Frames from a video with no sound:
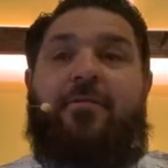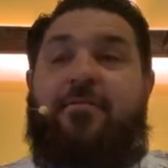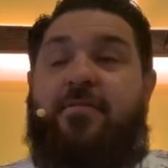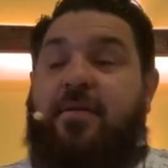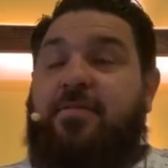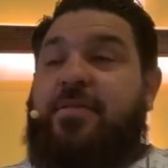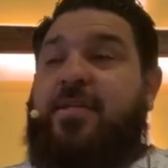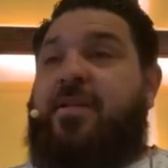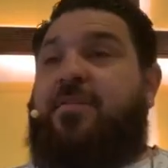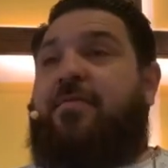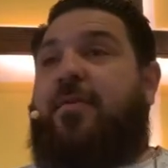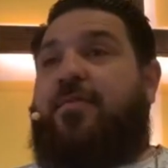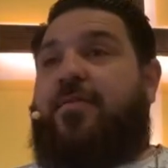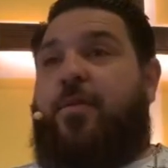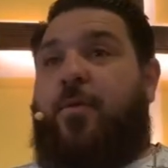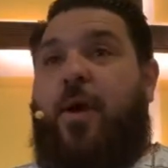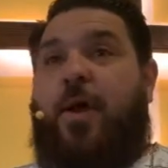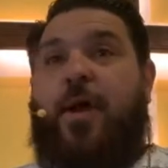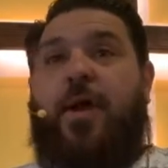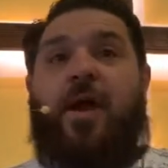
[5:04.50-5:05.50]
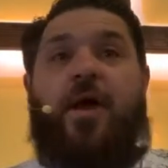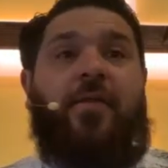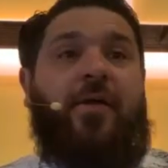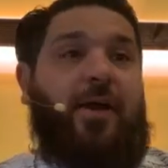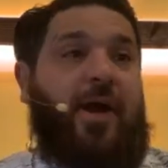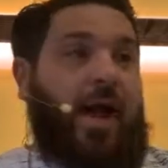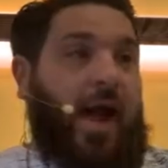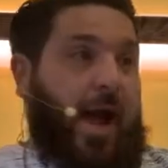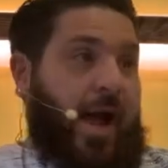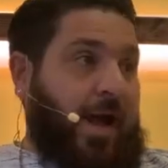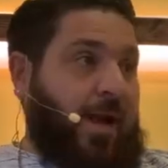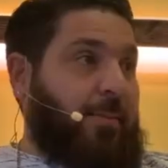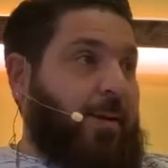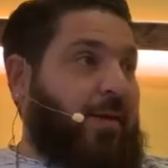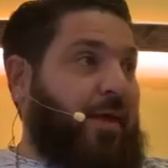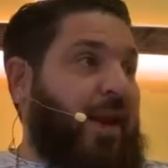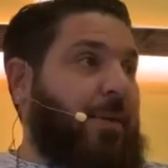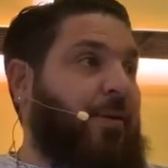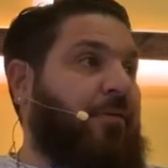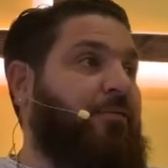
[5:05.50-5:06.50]
1551, another guy by
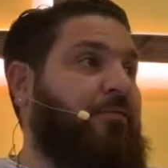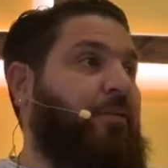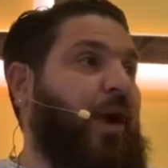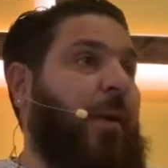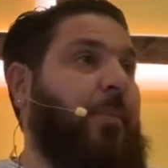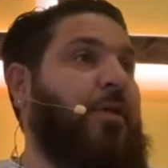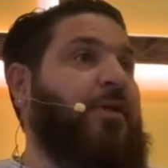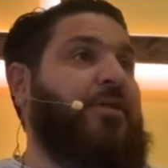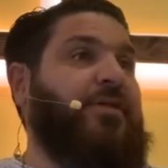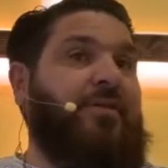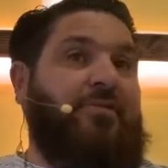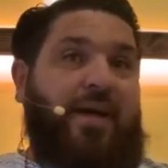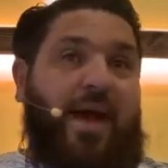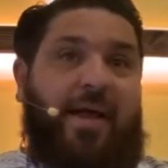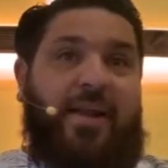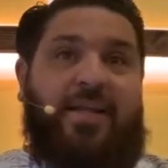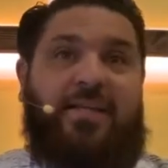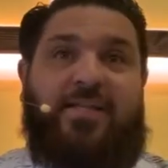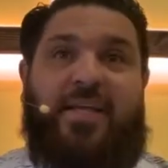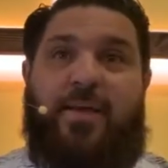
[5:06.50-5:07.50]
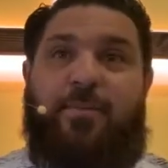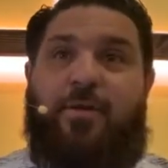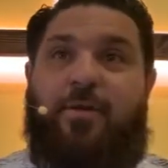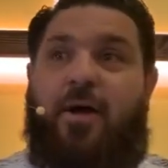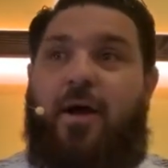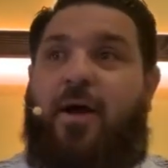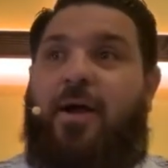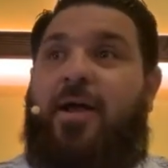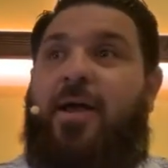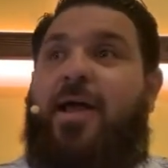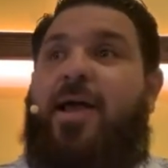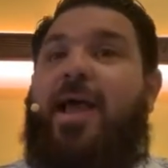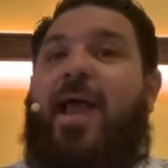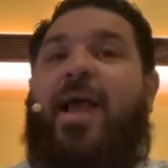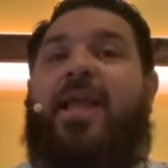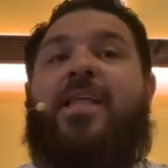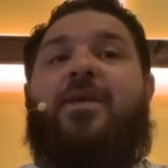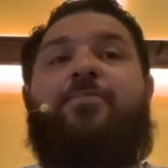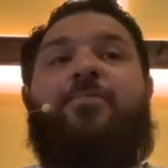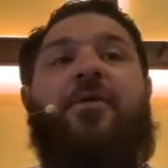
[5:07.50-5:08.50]
the name of Robert Stephanus came along
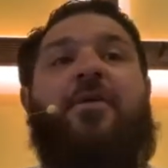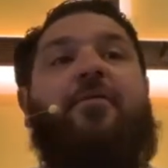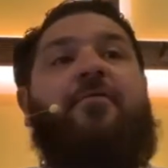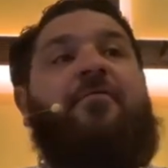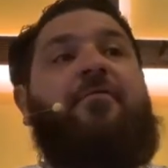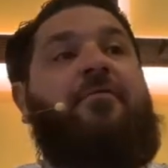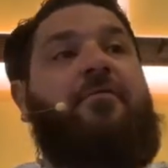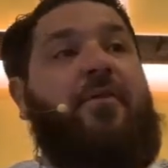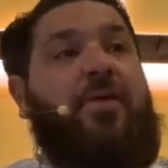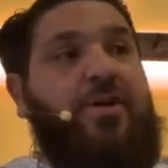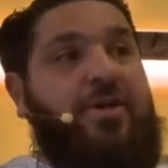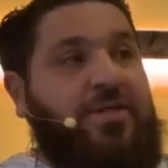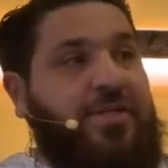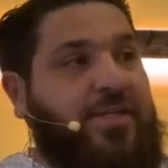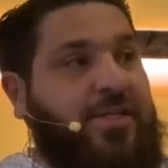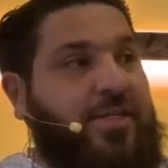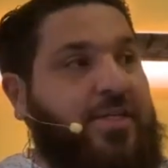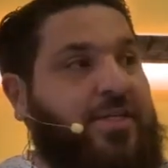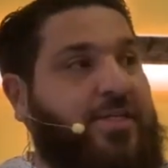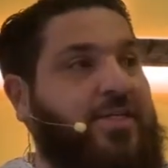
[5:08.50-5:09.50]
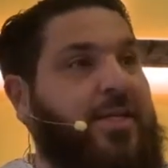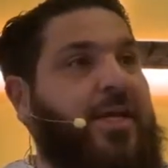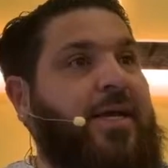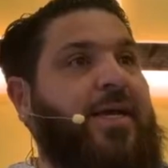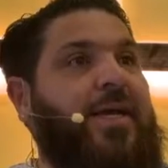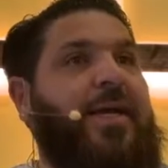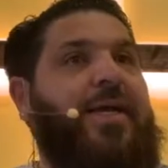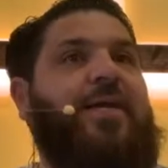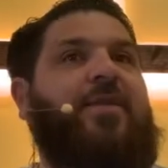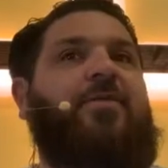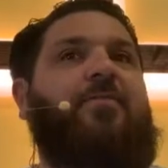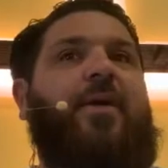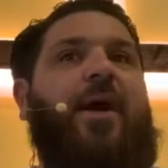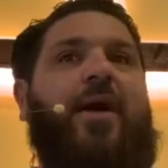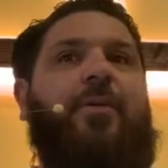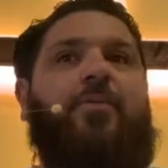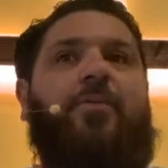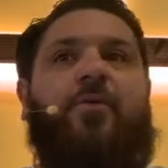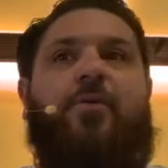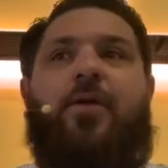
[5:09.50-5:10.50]
and he put verses into the
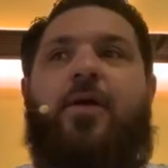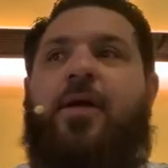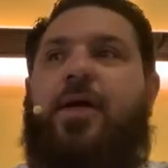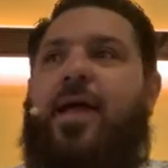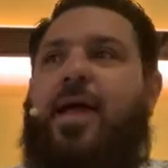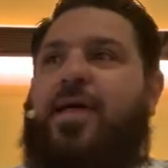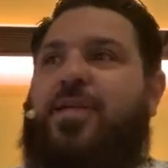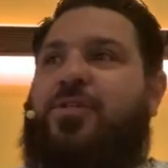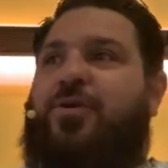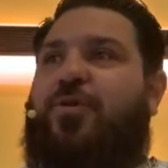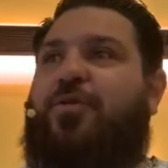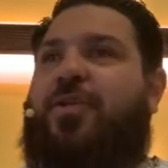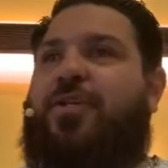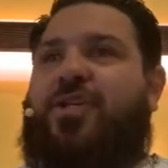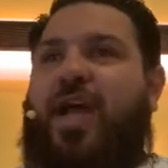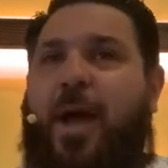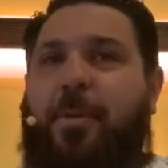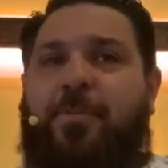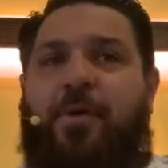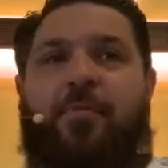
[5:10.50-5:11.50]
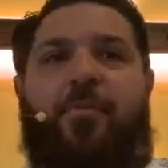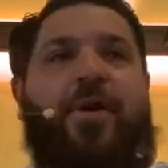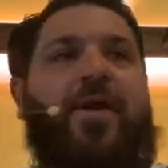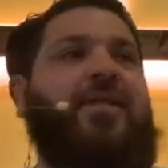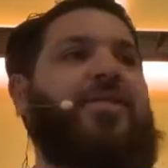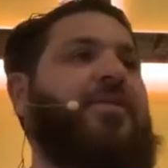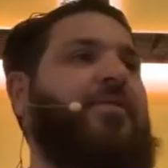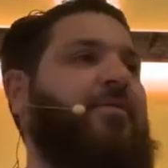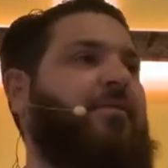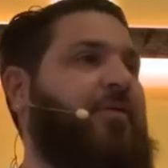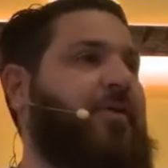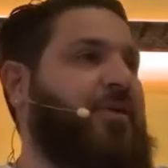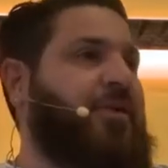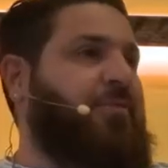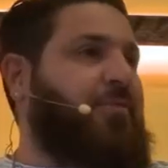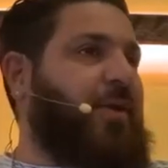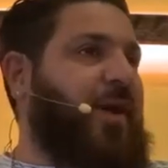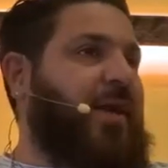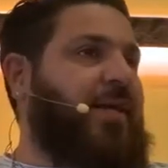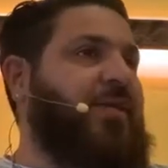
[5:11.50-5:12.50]
Bible. And so the chapter breaks and the verse
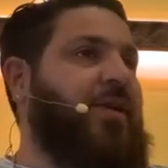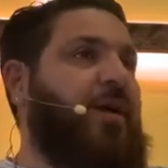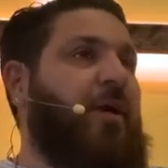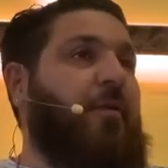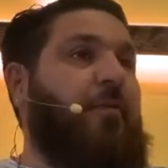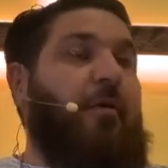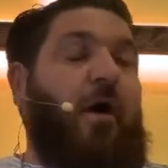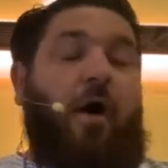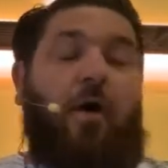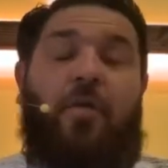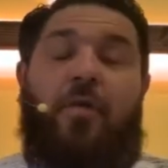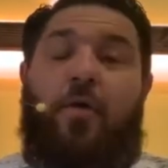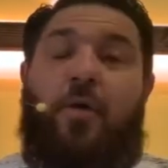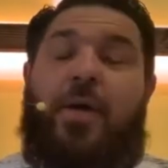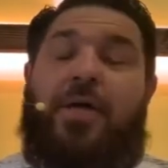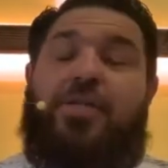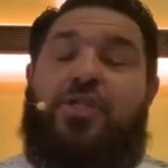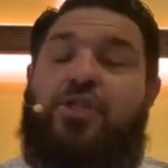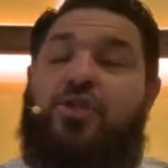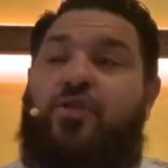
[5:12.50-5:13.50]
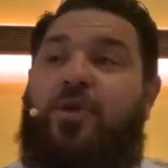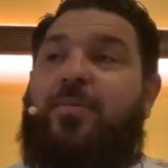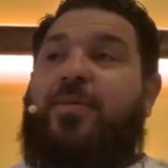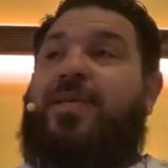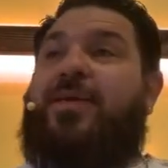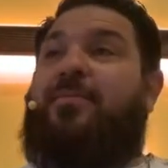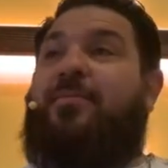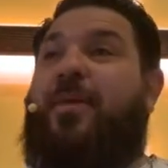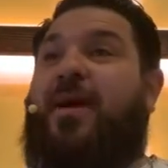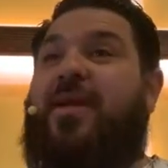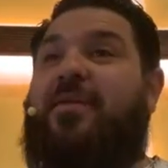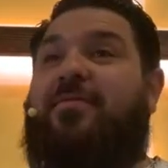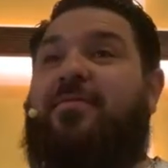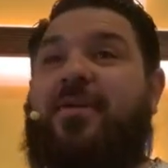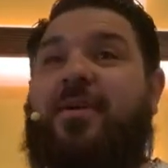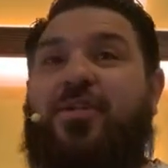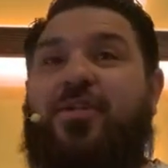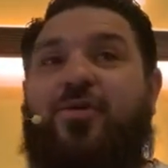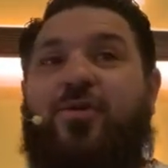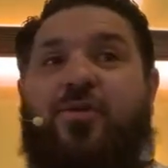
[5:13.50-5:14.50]
breaks, although extremely
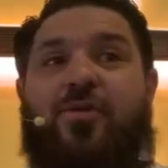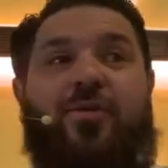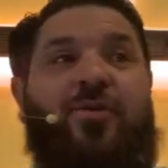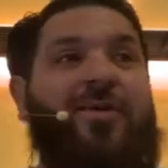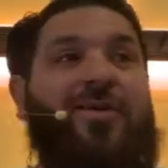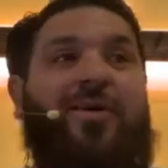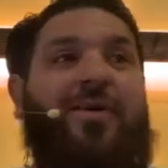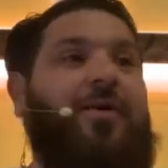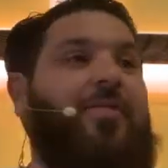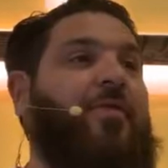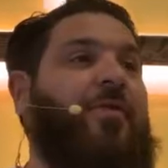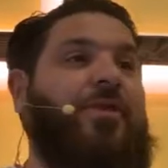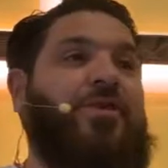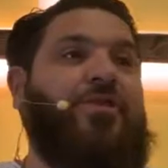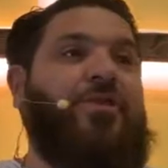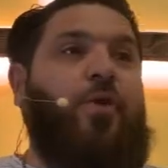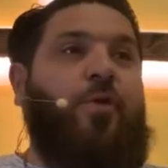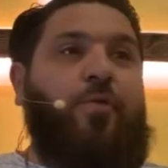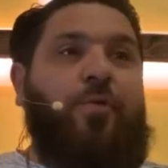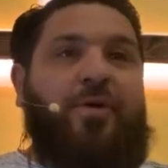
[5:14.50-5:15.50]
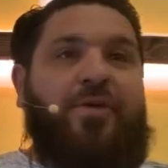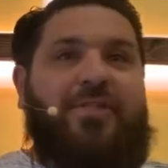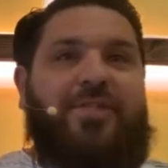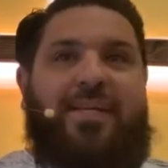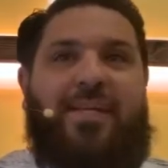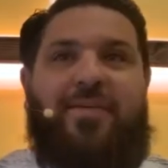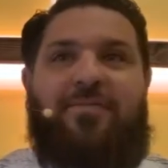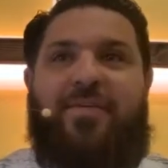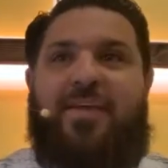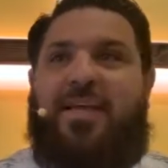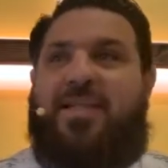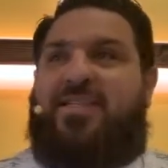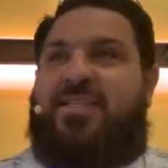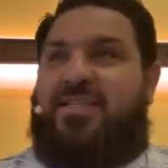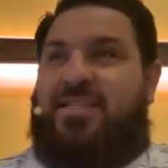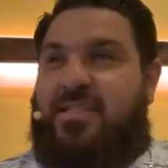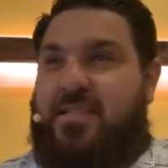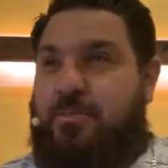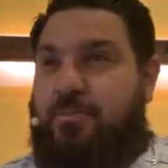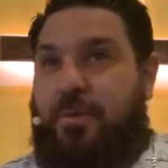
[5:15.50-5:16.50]
beneficial, there is no real significance
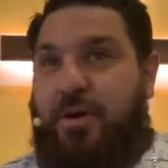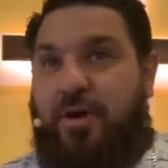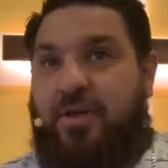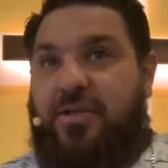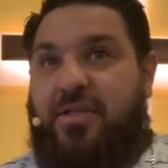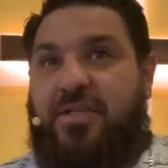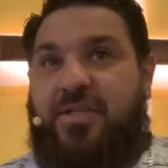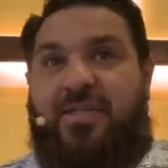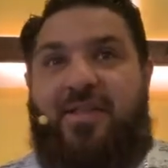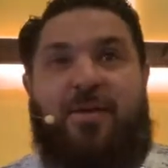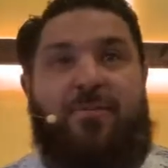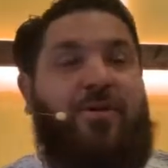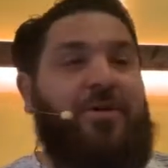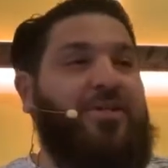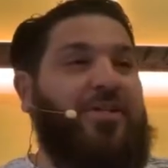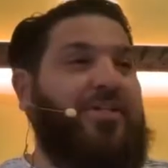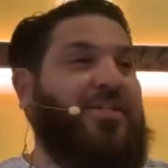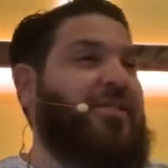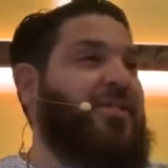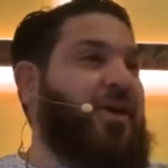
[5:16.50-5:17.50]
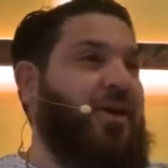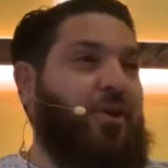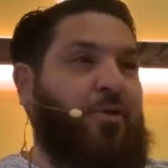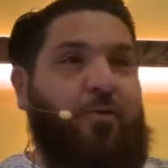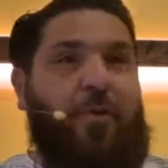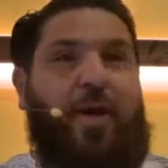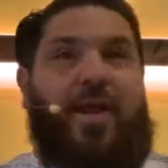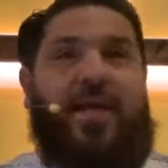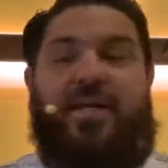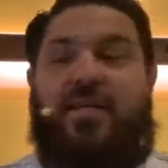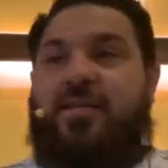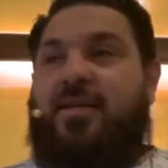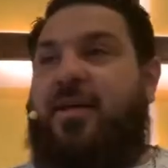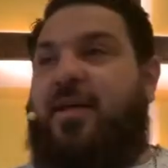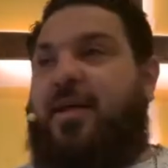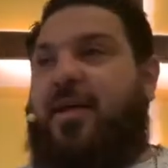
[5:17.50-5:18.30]
spiritually to them. They're just, they're great.